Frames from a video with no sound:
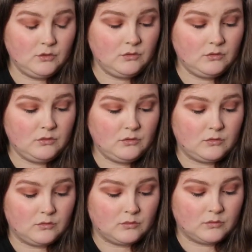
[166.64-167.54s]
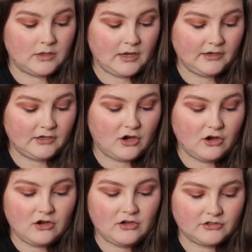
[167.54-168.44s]
a
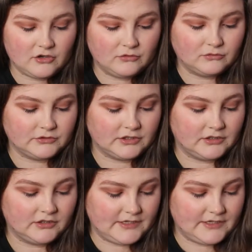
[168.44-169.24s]
card holder